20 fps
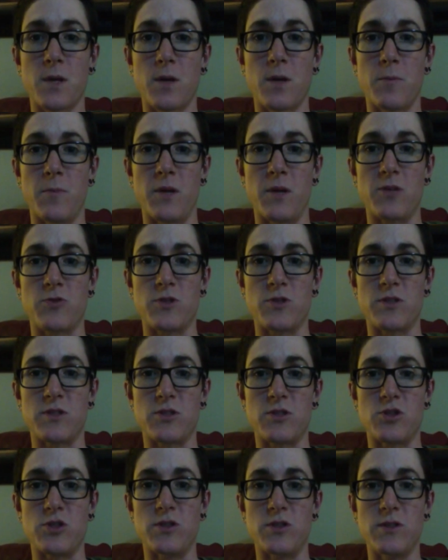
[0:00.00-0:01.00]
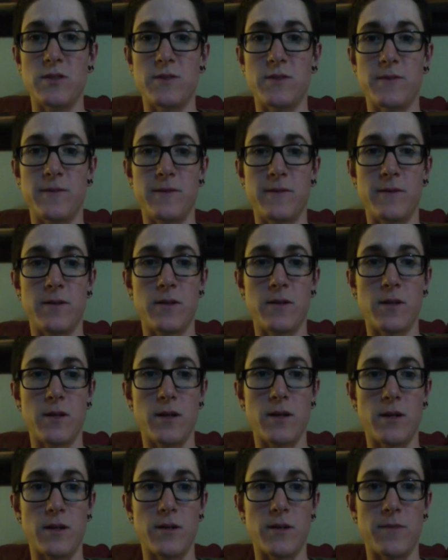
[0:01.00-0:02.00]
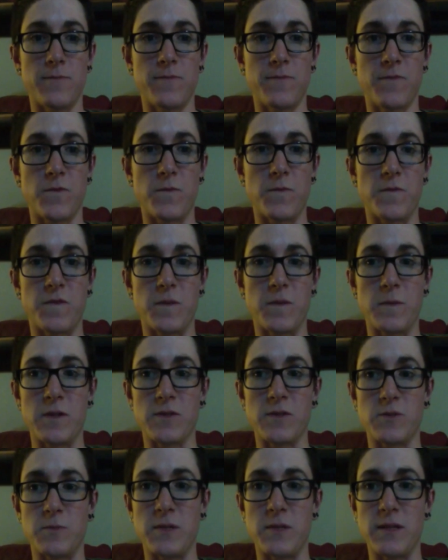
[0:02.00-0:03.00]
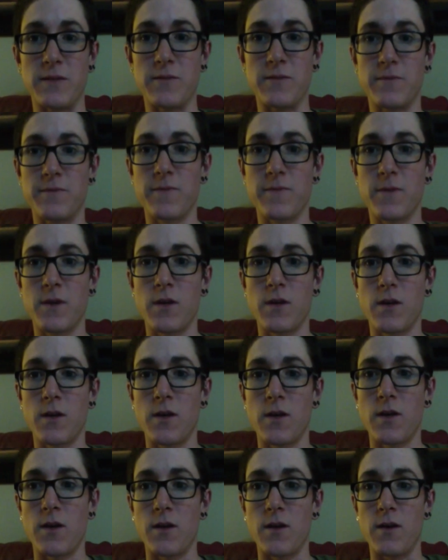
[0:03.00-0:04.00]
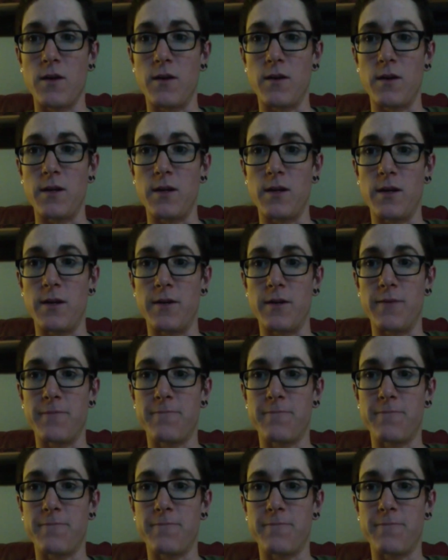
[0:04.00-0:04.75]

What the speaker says: my transition from female to male. I